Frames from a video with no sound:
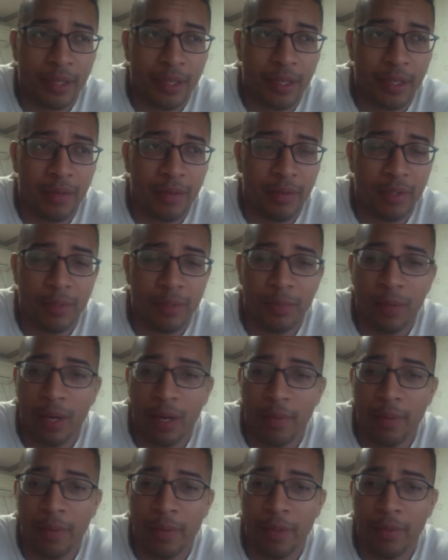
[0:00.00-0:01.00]
which
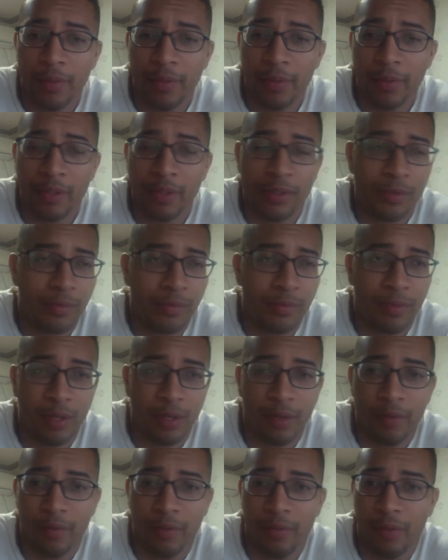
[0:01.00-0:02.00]
probably was
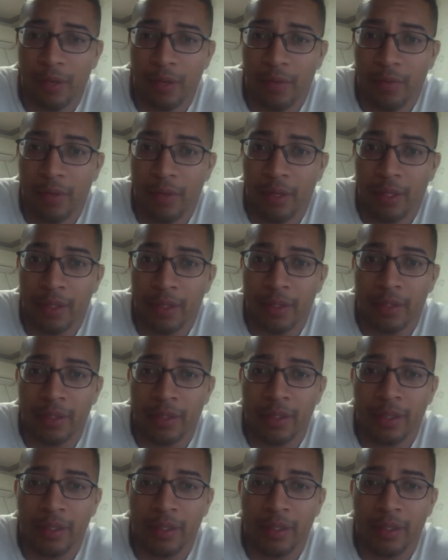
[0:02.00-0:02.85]
what it was.